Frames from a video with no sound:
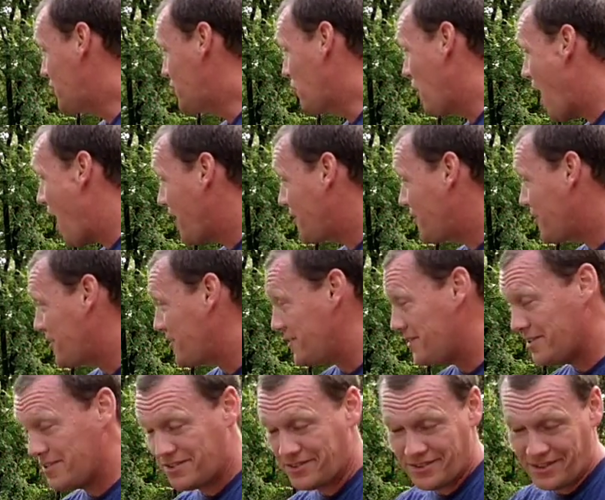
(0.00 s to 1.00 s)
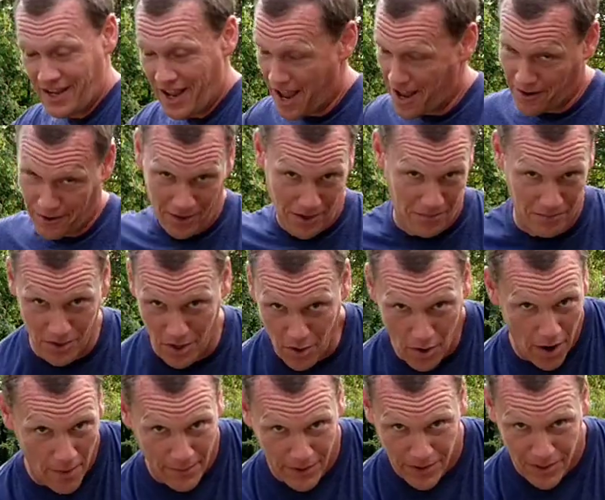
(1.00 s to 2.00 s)
The tractor, I don't even
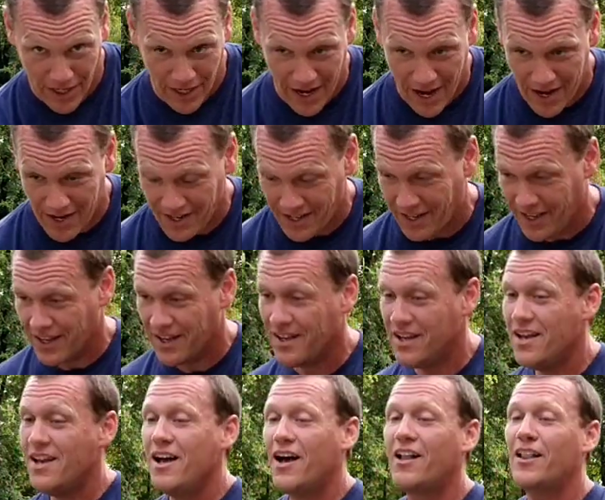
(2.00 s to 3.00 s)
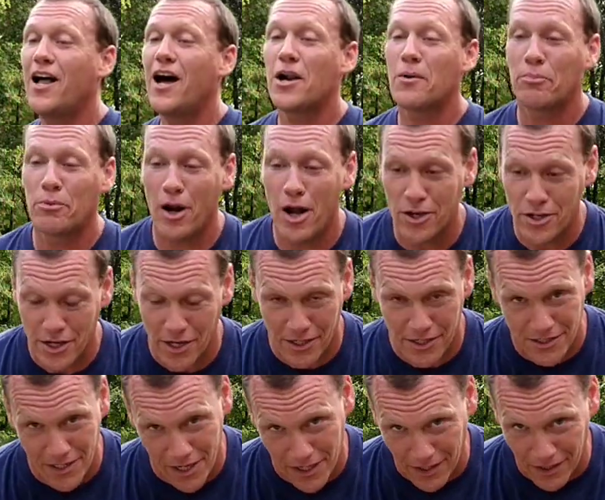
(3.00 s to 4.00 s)
know how much I got in it. A lot of
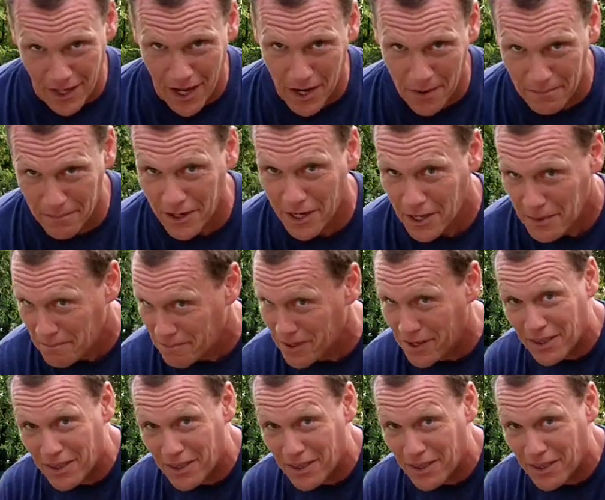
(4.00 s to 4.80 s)
projects take a lot of money,